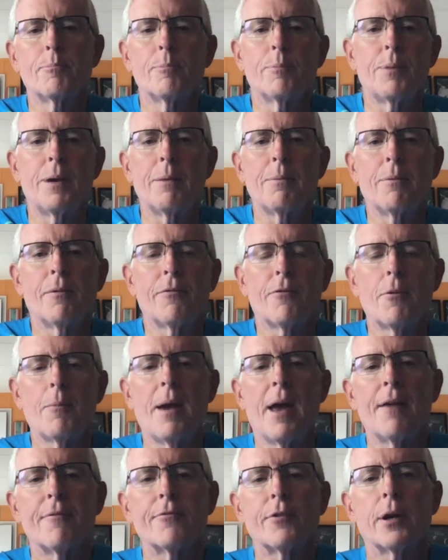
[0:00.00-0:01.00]
people from
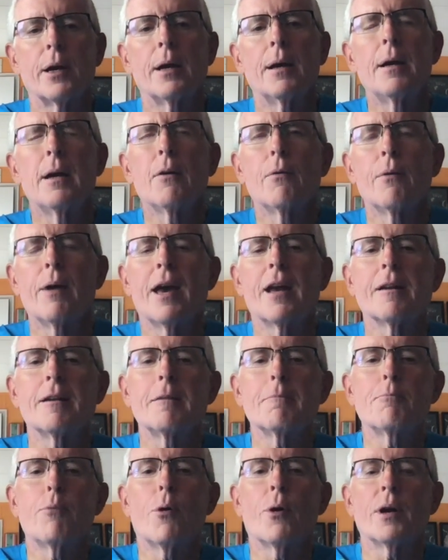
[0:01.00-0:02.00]
Africa. We had to
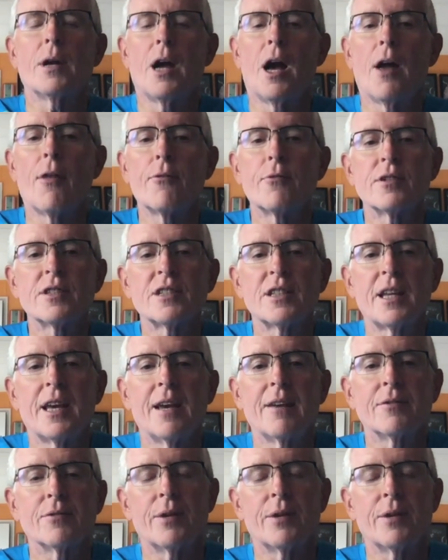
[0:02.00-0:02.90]
import other slaves.